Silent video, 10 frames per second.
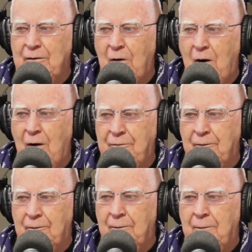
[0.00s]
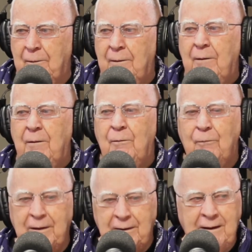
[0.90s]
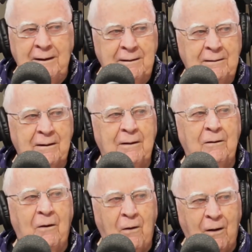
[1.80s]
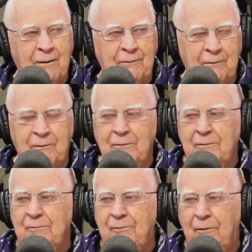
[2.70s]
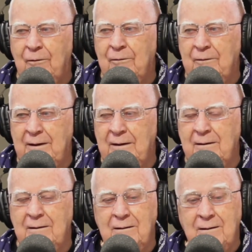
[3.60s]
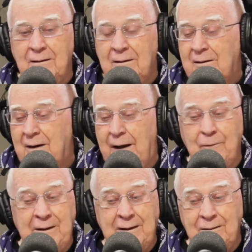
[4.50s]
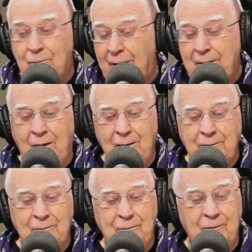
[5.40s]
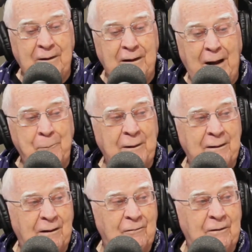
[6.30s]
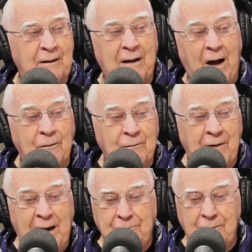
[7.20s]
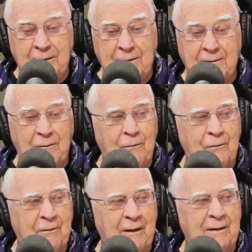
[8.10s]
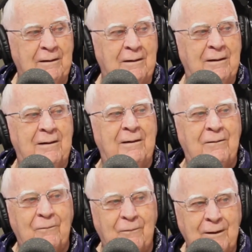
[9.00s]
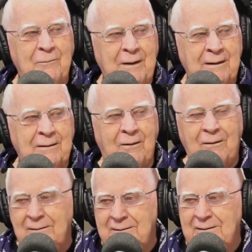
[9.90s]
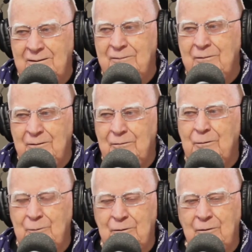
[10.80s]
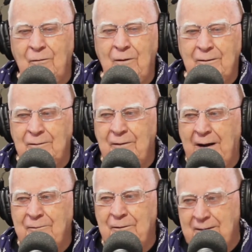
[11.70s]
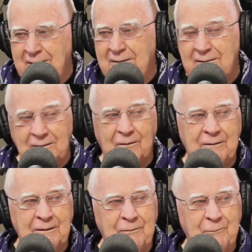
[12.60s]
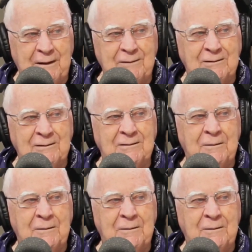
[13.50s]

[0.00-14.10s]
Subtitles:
author. We need an author and we need one author for the epic of the out of Africa whole thing. What made all these different groups go out of Africa and go different places?